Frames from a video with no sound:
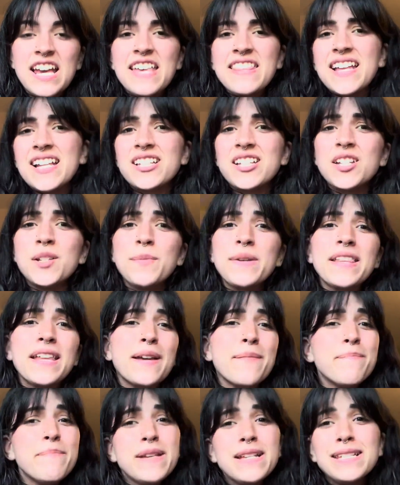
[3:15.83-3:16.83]
That's gonna be
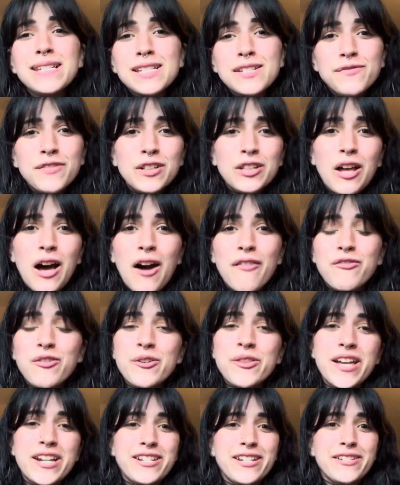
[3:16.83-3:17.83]
like Mrs. Falafel
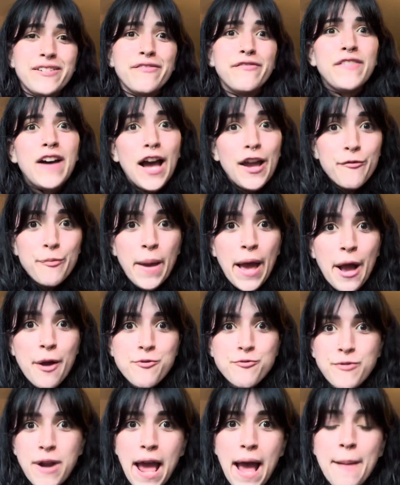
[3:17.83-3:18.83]
that does a
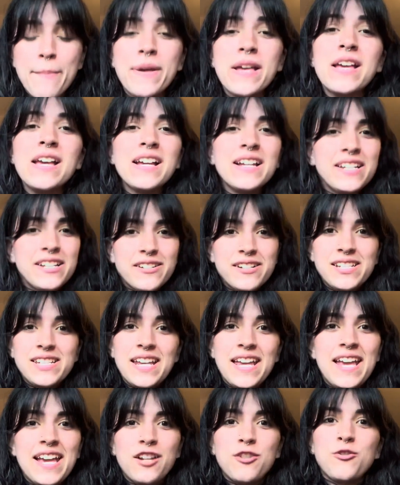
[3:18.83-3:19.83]
5-pound wrap near
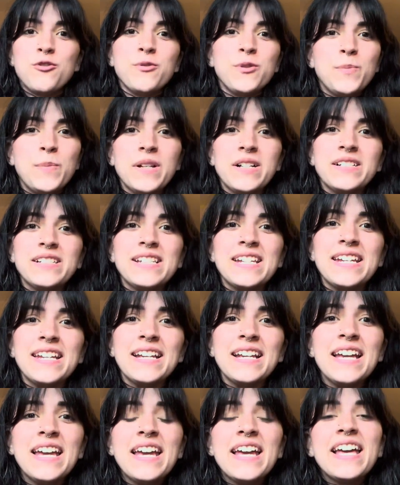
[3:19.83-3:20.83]
St. Andrew's
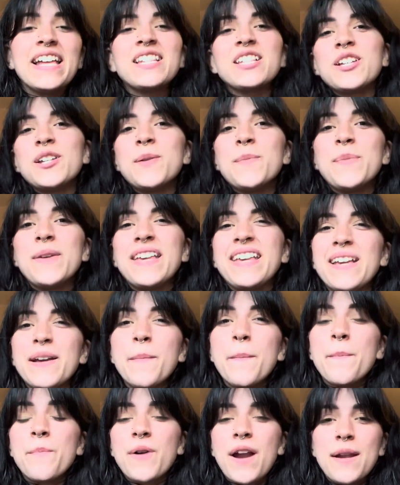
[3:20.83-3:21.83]
building. It's gonna be
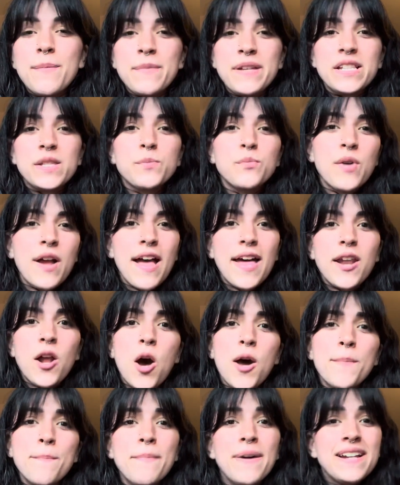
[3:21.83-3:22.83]
Bread Meets Bread
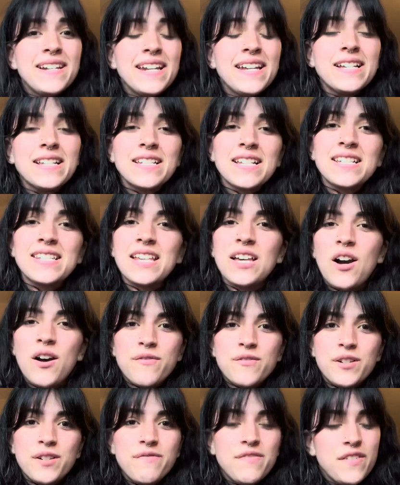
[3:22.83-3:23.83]
on Mondays because they
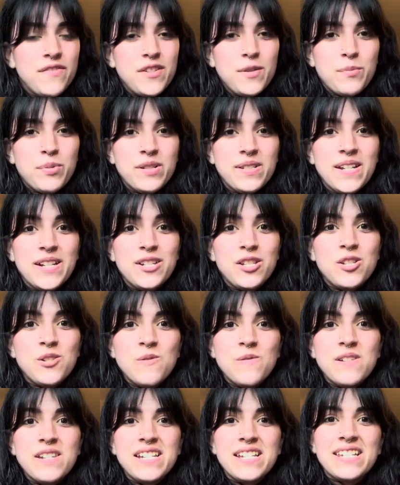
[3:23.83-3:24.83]
offer a 50%
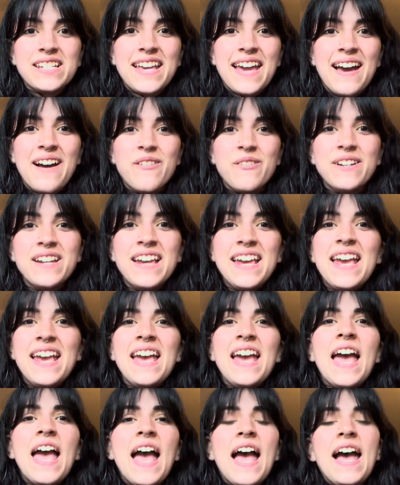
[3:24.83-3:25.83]
student discount.
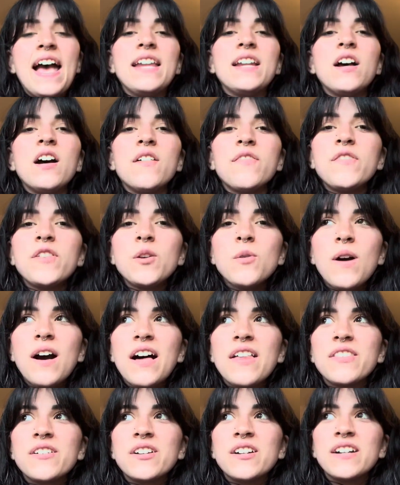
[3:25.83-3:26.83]
And a few
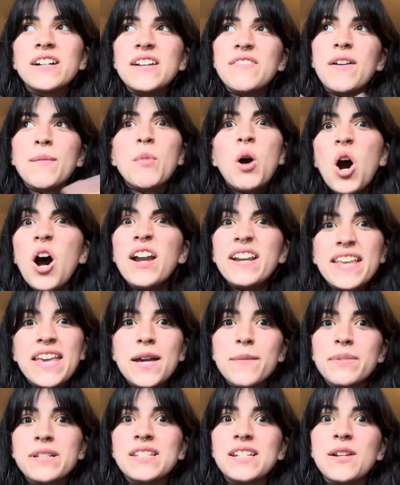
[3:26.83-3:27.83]
other, if I'm on
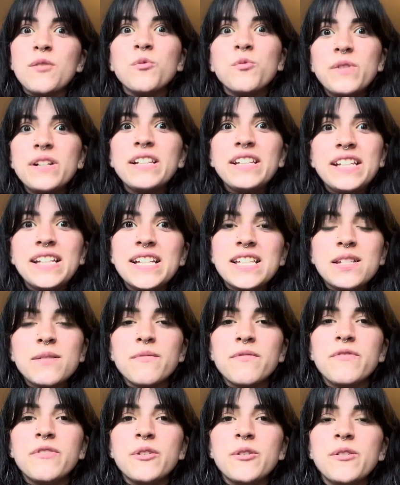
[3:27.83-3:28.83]
campus and I really need
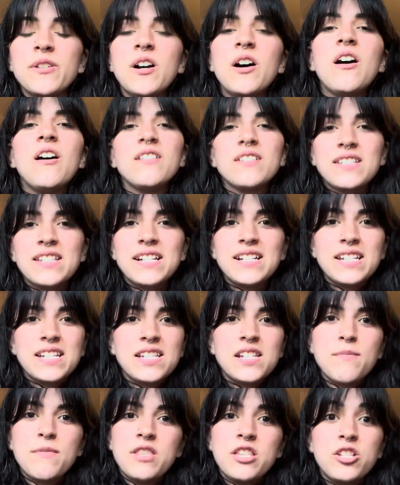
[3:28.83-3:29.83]
some food, I'll stick to
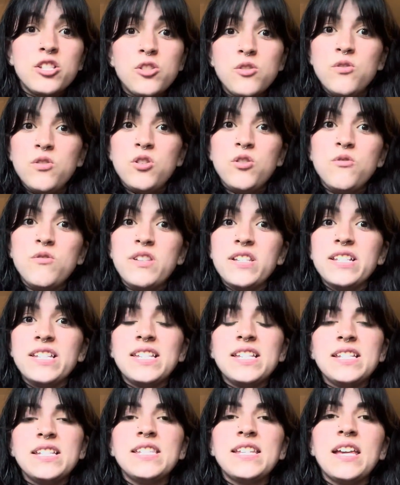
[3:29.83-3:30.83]
some of the student unions
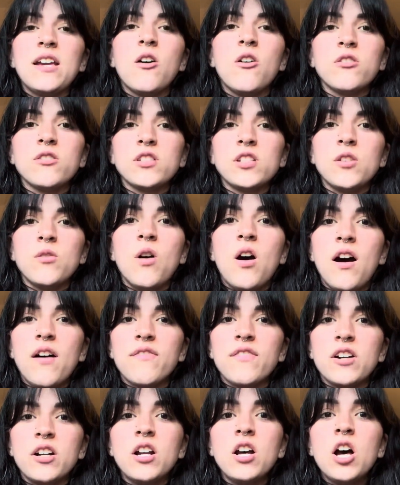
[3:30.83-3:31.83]
since they also
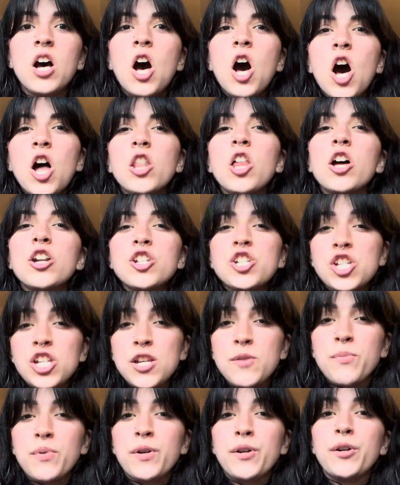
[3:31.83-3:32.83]
offer a lot
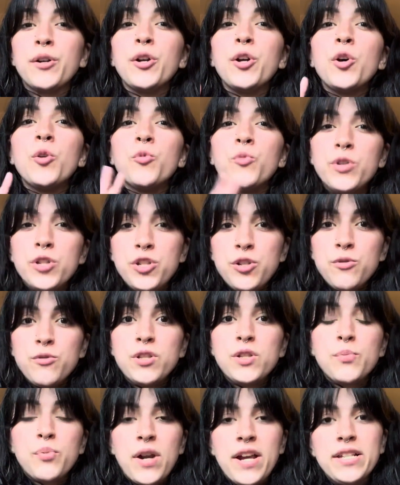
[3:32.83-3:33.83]
cheaper,
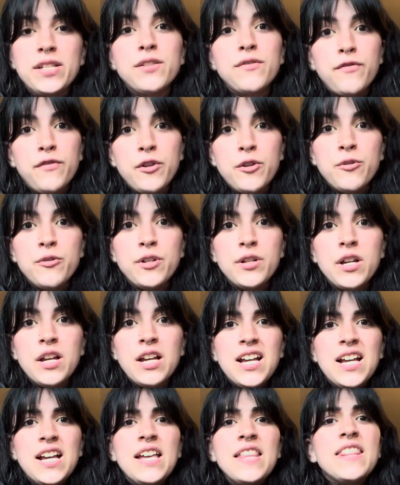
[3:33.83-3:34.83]
reduced price food.
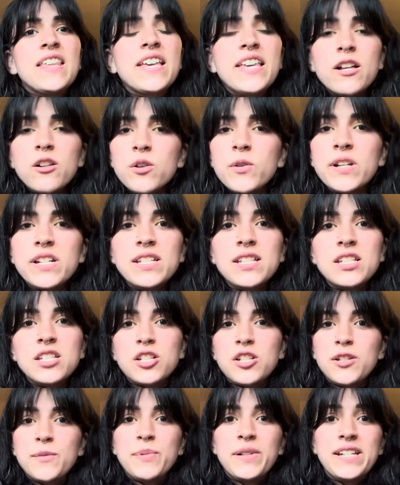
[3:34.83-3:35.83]
The Gilchrist is a
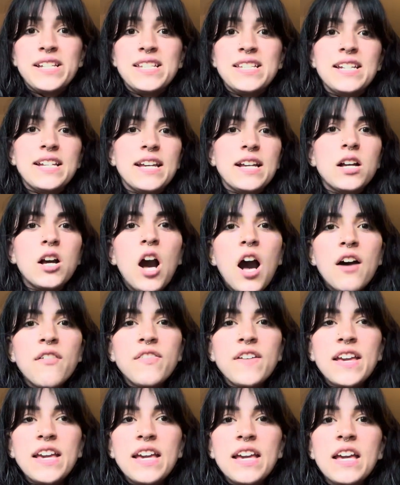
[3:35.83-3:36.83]
good place to get
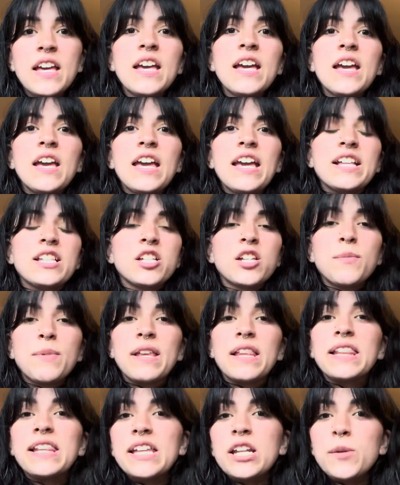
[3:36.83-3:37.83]
coffee. It's going to be
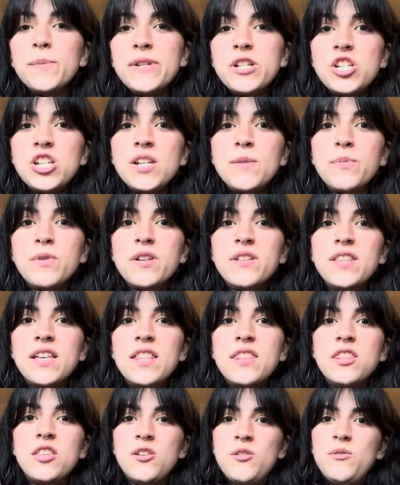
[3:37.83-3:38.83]
a little bit cheaper
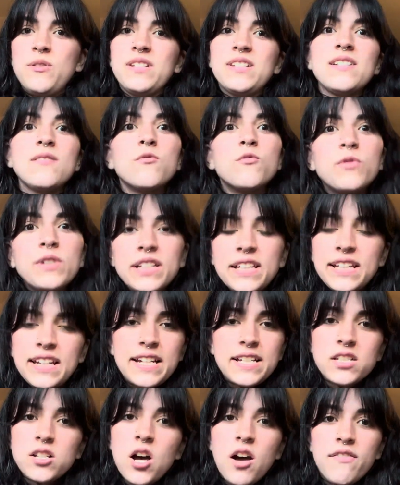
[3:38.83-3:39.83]
than those really
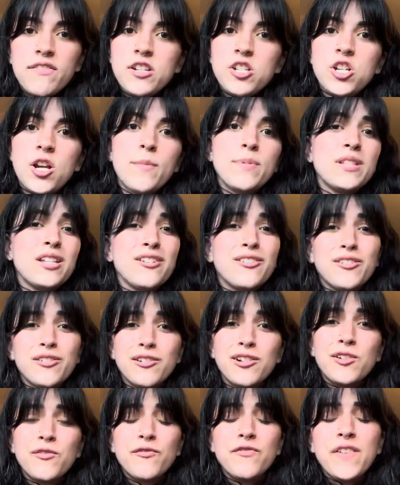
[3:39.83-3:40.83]
nice coffee shops that are
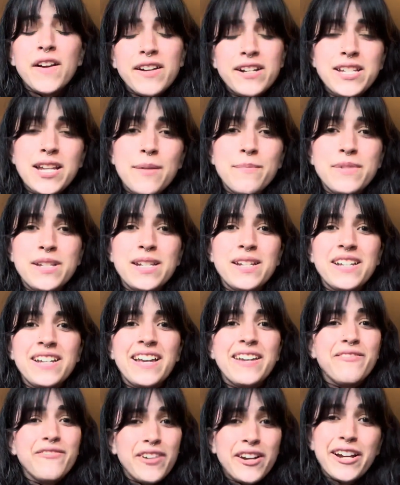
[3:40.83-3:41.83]
very tempting
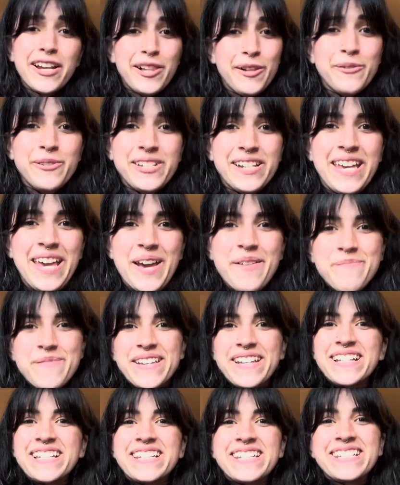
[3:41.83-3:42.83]
and very close to
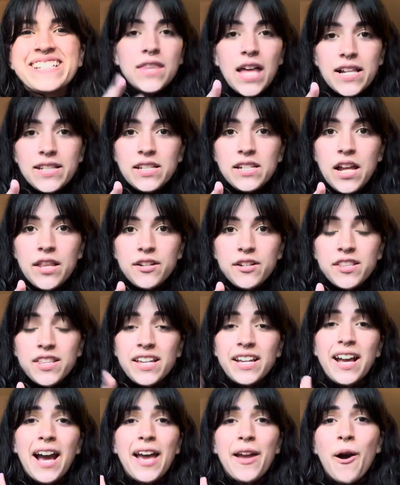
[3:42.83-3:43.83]
campus. That's another
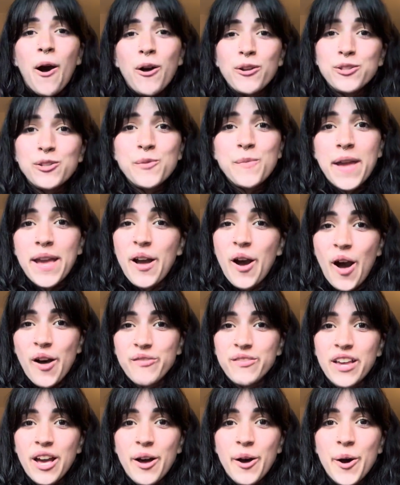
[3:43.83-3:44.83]
thing. I also make
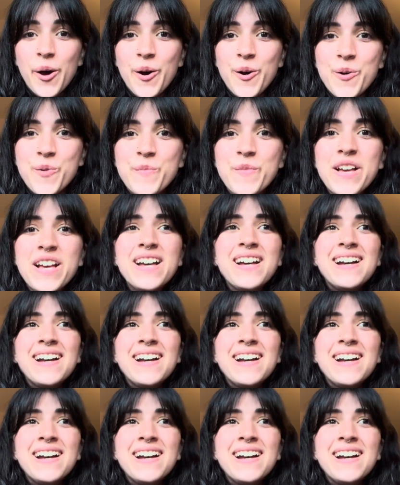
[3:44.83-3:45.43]
coffee at home.